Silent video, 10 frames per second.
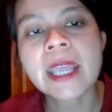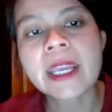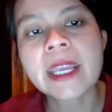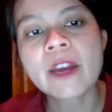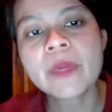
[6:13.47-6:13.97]

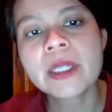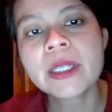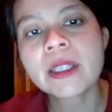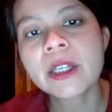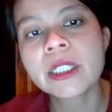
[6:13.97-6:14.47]
helpers
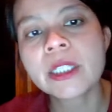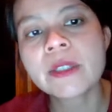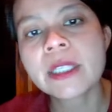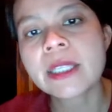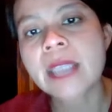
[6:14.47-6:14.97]
are
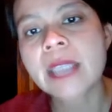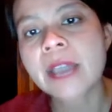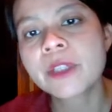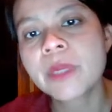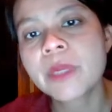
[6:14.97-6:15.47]
used as
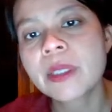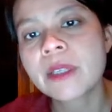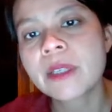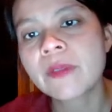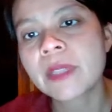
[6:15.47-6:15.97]
attributes
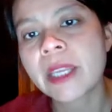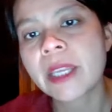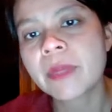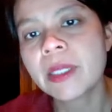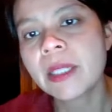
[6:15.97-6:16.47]
of
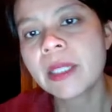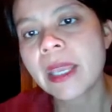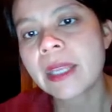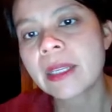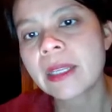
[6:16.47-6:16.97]
label
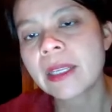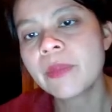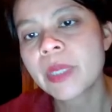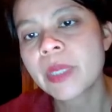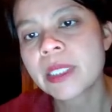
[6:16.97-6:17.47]
and
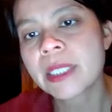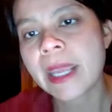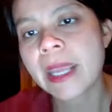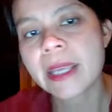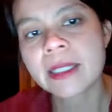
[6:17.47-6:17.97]
input
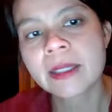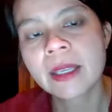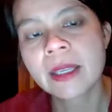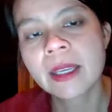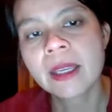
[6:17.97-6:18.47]
tags.
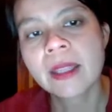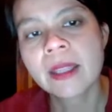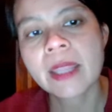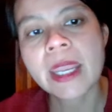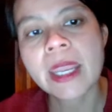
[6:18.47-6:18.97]

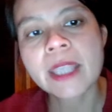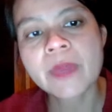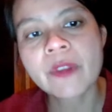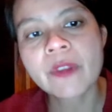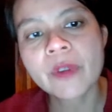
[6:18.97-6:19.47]
The
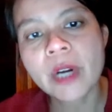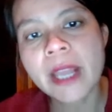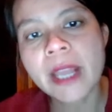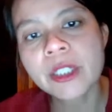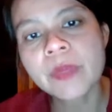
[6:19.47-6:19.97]
ASP4
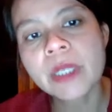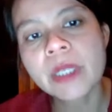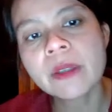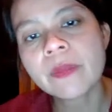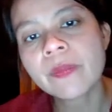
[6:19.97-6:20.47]

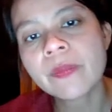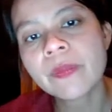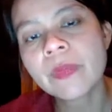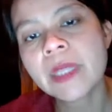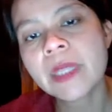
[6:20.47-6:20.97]
attribute
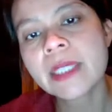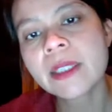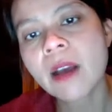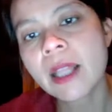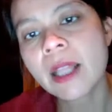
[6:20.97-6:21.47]
needs the
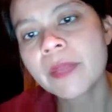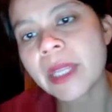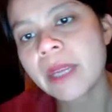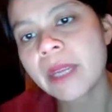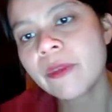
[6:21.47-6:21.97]
column
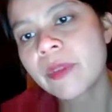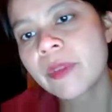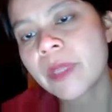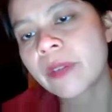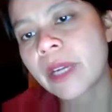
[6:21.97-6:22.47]
name from
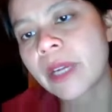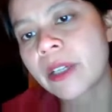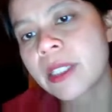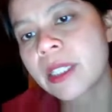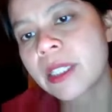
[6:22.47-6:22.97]
the
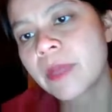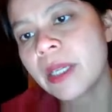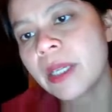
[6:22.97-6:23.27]
record schema